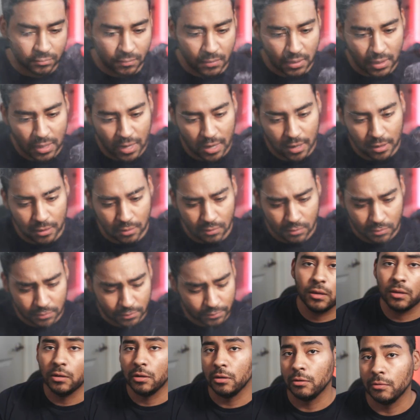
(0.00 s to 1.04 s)
Now,
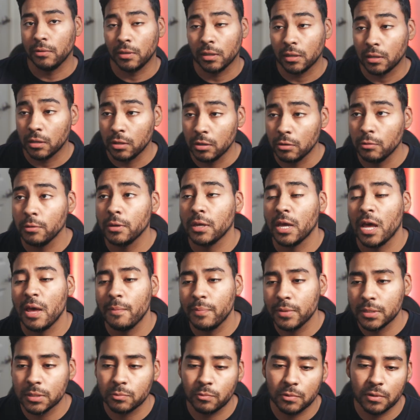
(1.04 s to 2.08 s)
canoeing. Canoeing
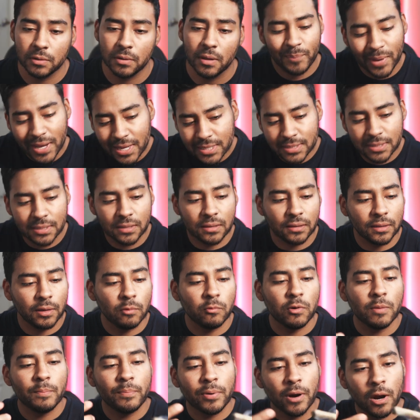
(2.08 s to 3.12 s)
happens when basically
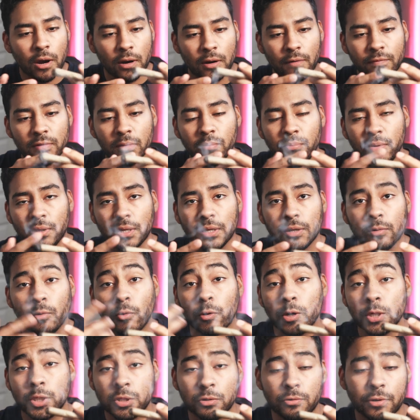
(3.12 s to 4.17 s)
one part of the blunt
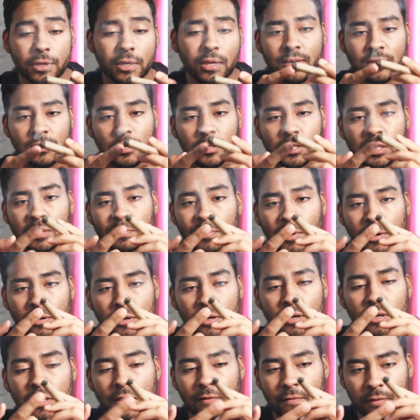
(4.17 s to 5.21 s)
or joint starts to burn
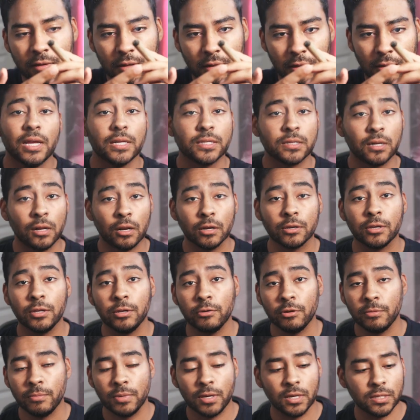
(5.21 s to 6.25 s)
unevenly. It's called
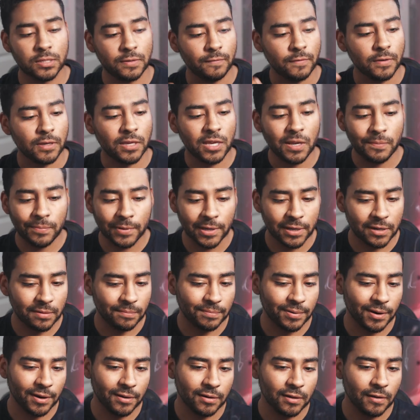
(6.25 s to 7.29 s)
canoeing because if you keep letting it
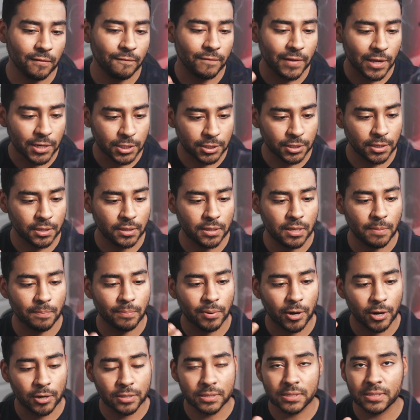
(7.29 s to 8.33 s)
burn, eventually the
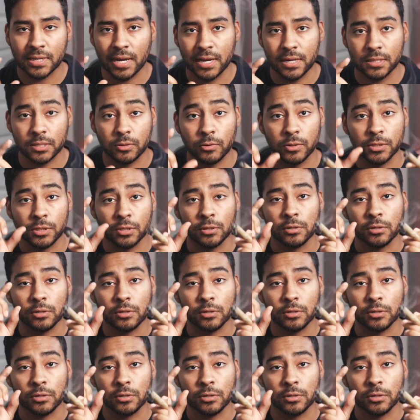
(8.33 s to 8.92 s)
burn side is going to